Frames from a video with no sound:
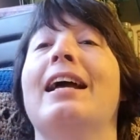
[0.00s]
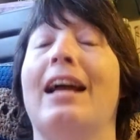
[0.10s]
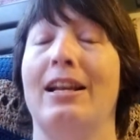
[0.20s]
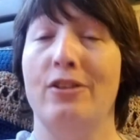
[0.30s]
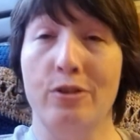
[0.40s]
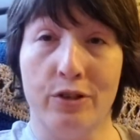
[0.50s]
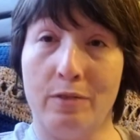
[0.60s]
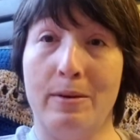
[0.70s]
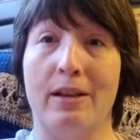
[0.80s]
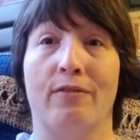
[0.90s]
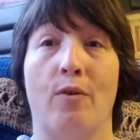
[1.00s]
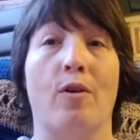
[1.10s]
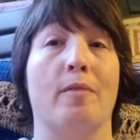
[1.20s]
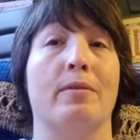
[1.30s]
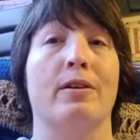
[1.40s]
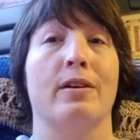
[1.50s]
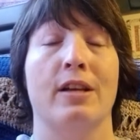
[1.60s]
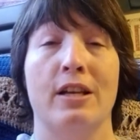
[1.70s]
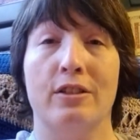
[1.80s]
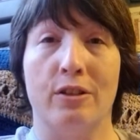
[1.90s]
and you should be informed
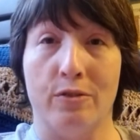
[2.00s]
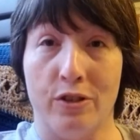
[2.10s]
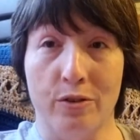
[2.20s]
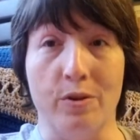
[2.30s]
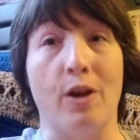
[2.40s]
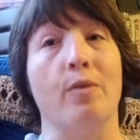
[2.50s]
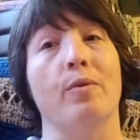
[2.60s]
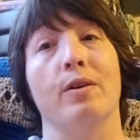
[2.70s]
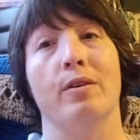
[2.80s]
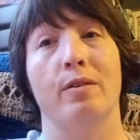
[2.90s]
so you know